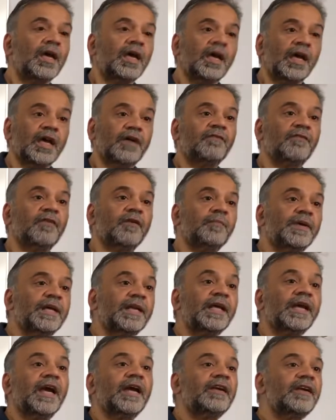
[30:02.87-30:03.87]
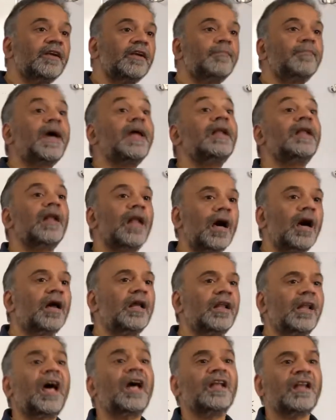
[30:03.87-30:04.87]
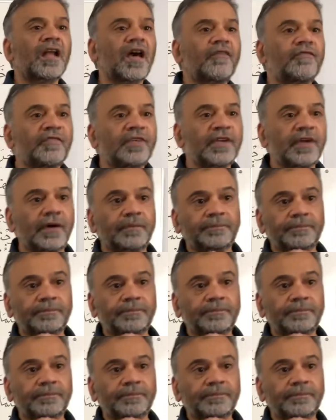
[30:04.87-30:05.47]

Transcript: it will be negated by la nafiya.